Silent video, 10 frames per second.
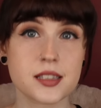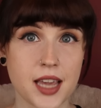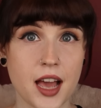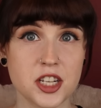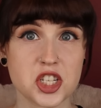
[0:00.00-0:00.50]

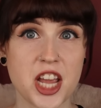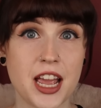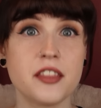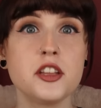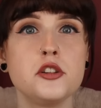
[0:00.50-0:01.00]
sketch
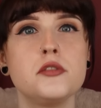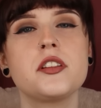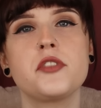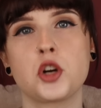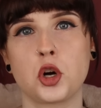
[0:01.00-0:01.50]
and the news
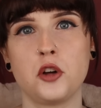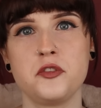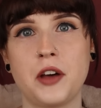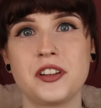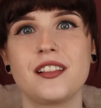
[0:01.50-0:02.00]
of the girl
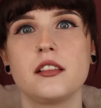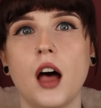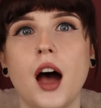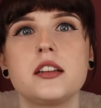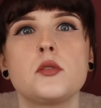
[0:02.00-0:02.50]
found in the lot